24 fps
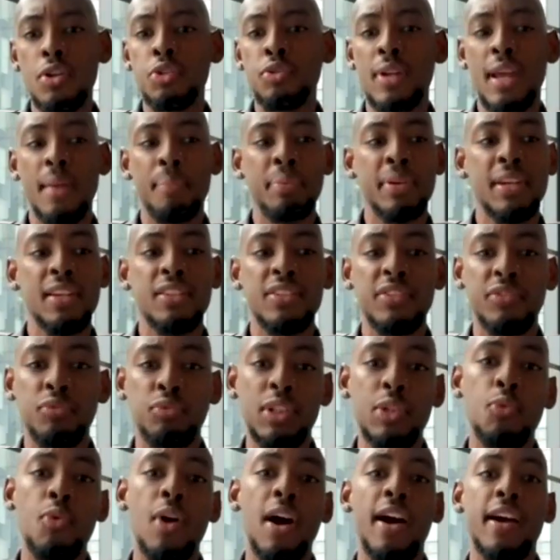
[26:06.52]
going through that
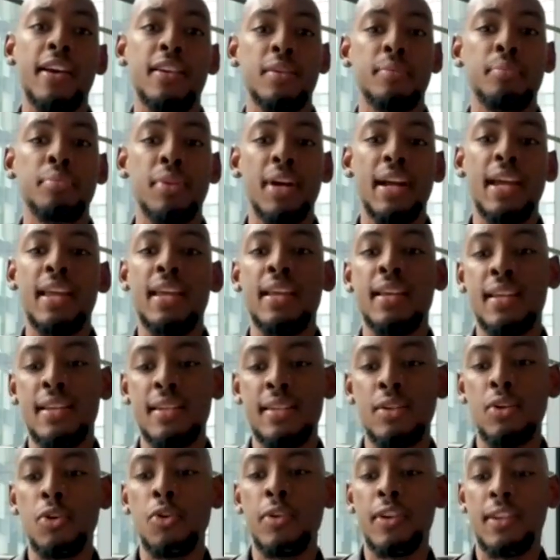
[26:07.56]
piece of rewiring the
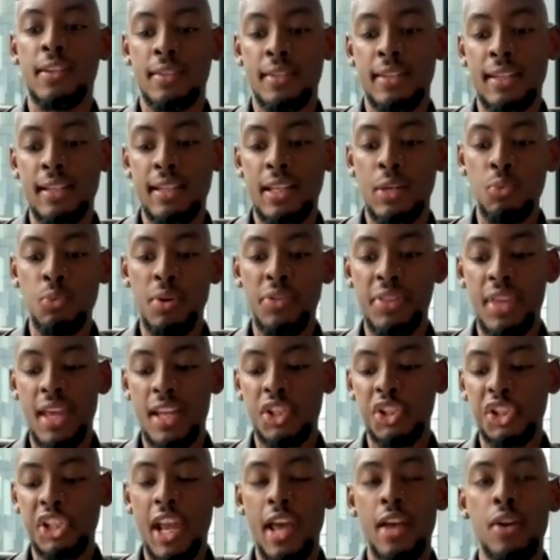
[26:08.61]
brain and dealing
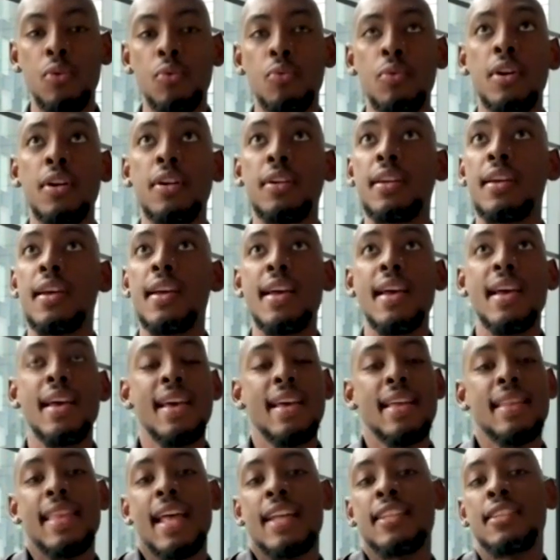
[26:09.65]
with that shadow work,
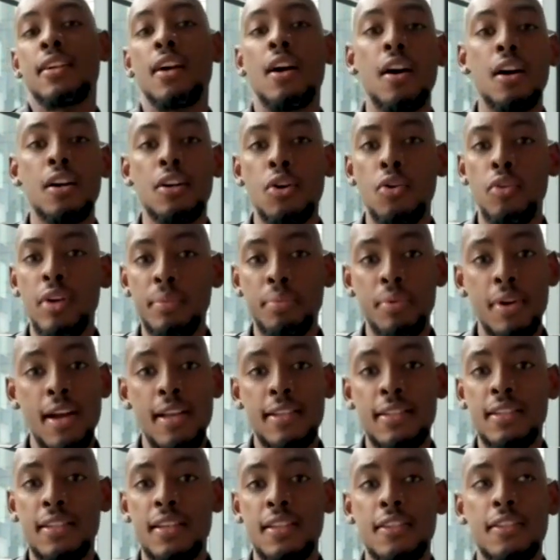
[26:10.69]
that's an
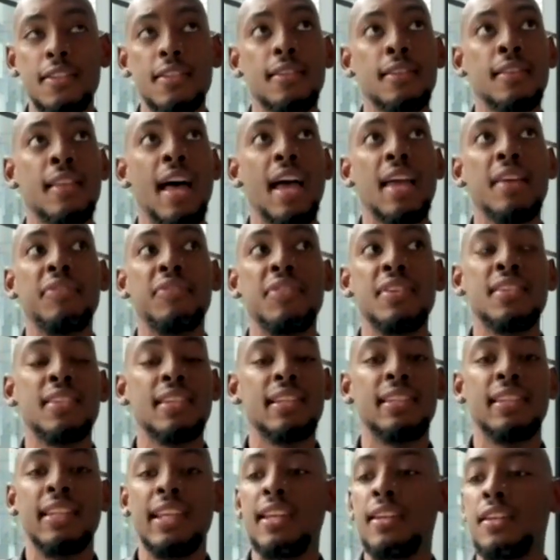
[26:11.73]
ongoing process.
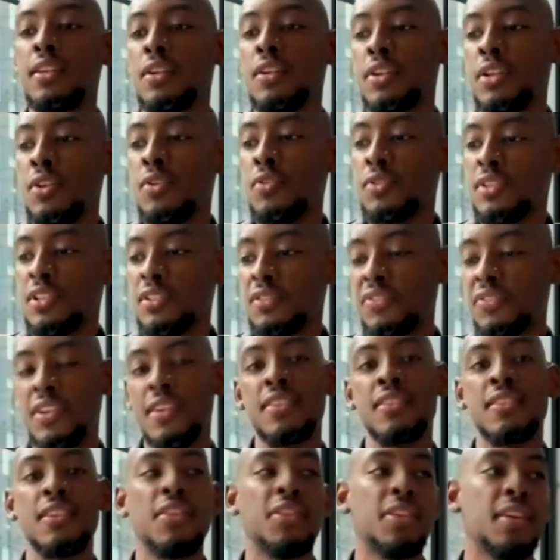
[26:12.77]
Life isn't linear. You don't
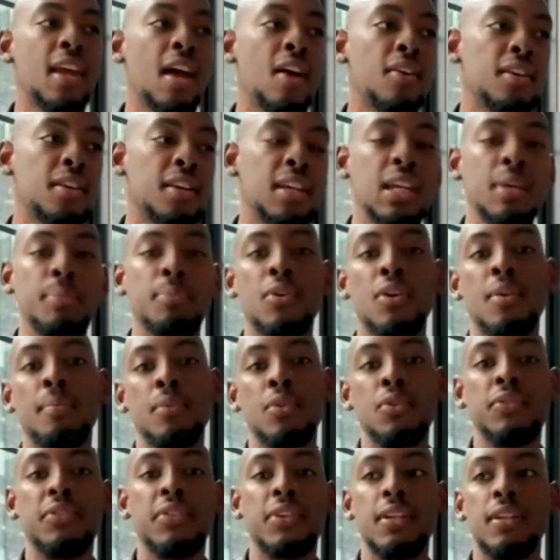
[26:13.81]
just figure something out and
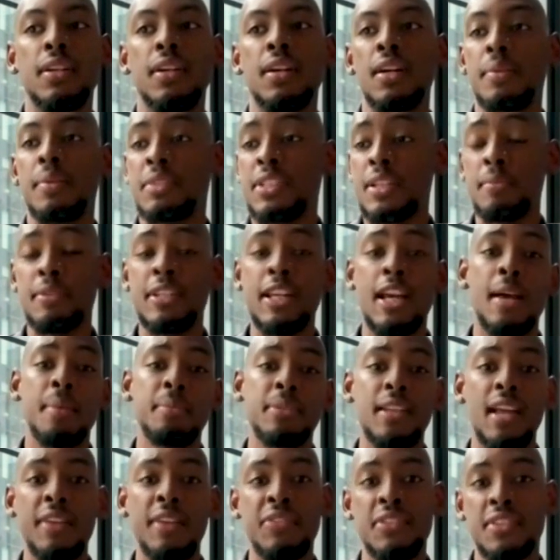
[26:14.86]
keep on moving.
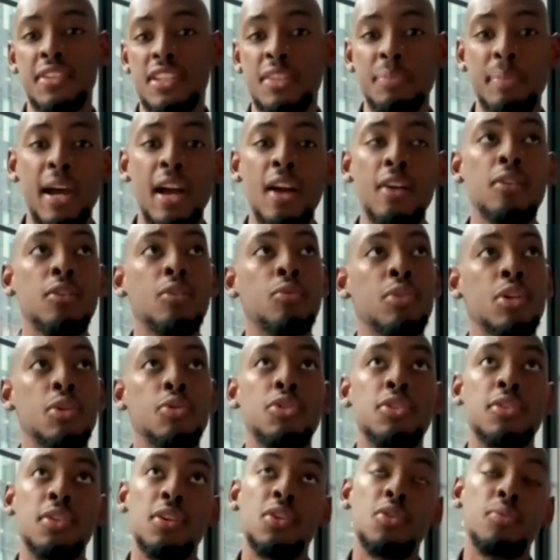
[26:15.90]
Sometimes life is a
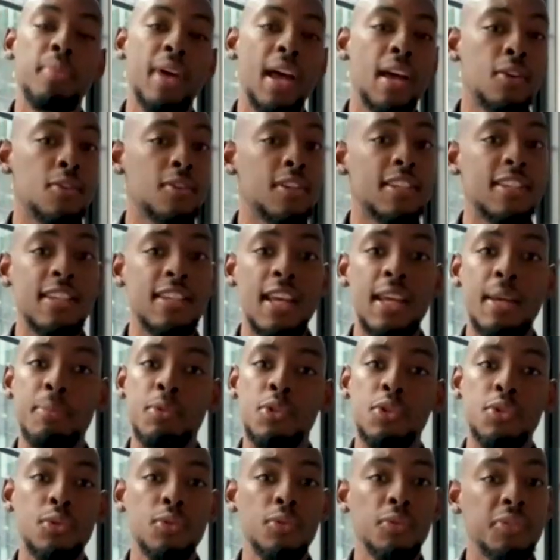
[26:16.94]
spiral where you circle back on the
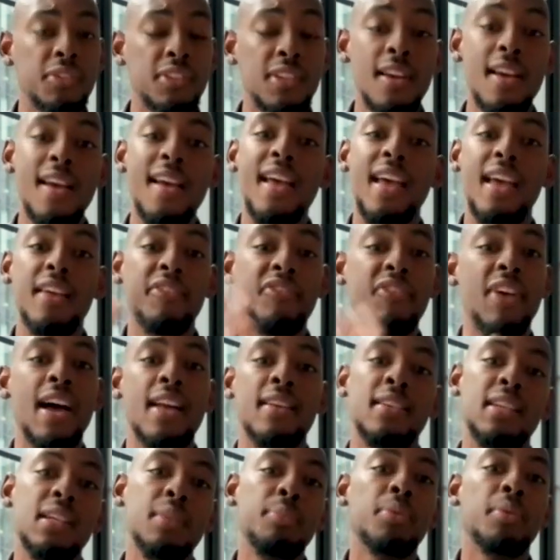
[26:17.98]
same truths
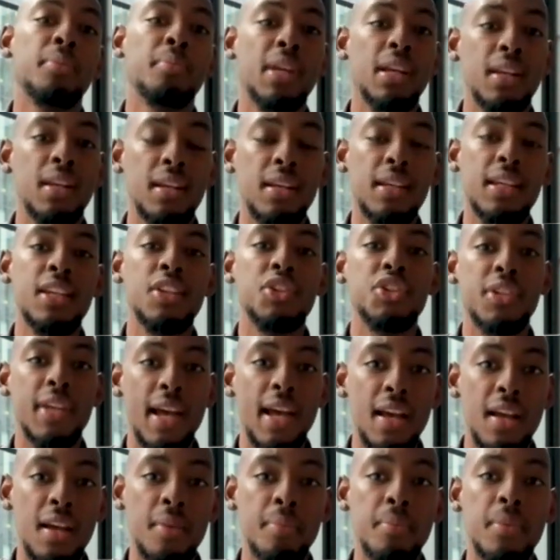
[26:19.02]
and find deeper meaning
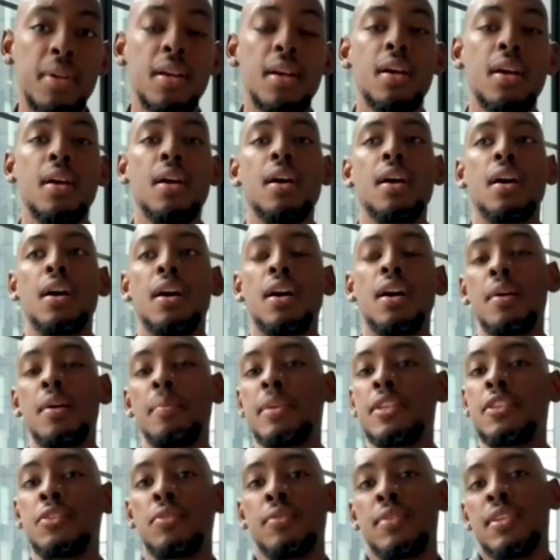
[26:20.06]
each time.
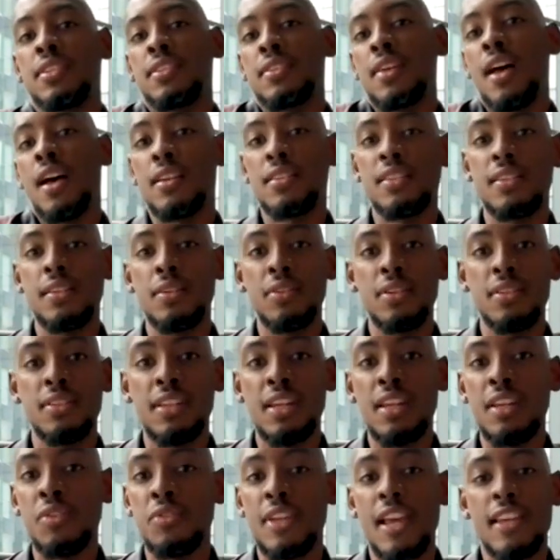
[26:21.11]
And so this saga
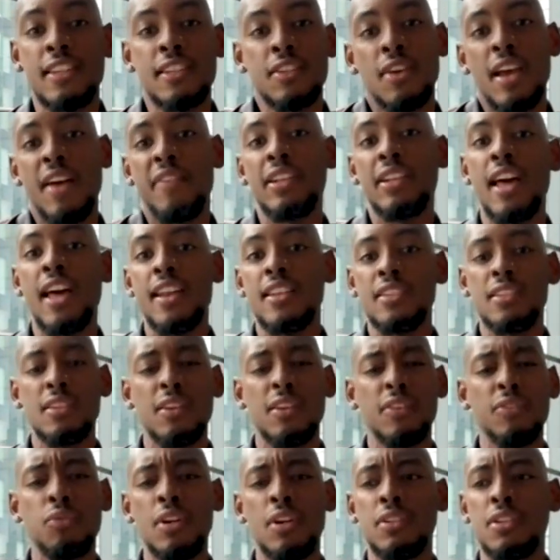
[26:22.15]
still continues. I still have a
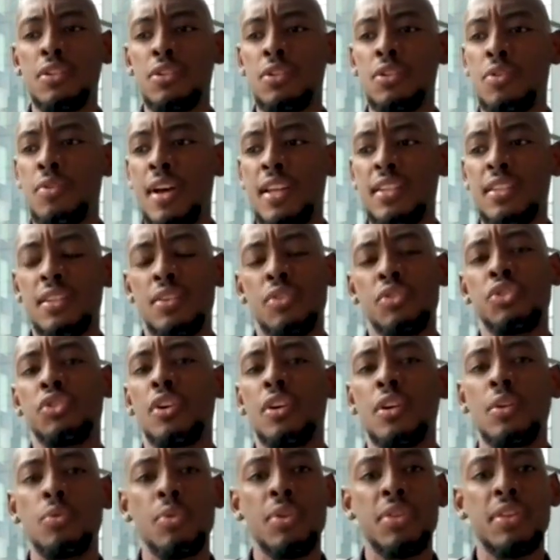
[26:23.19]
lot of self-work to do. I
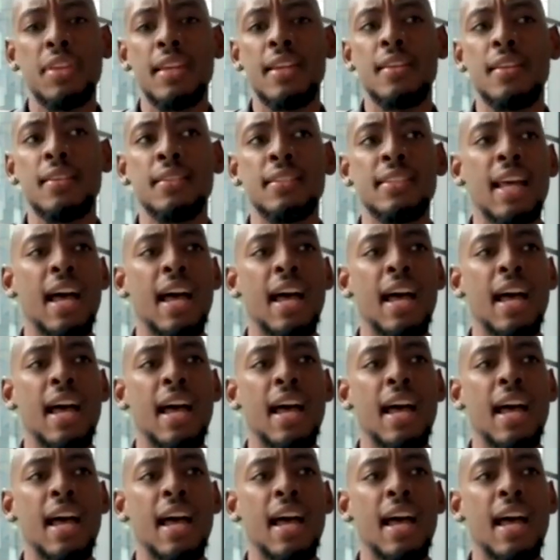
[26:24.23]
still struggle with